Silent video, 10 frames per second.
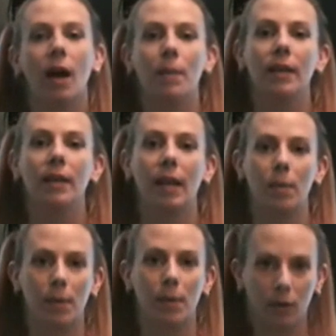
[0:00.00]
A
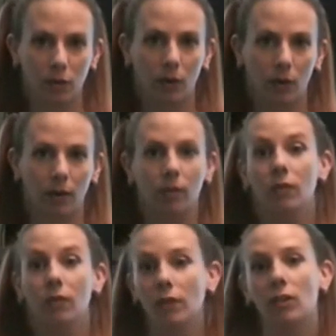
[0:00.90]
MIDI-capable controller,
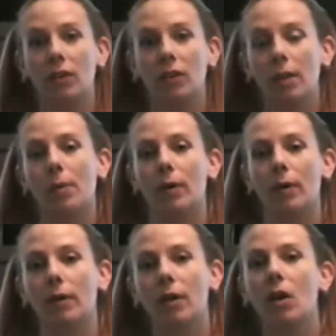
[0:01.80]
such as a
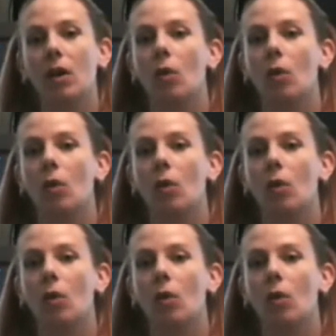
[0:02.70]
keyboard.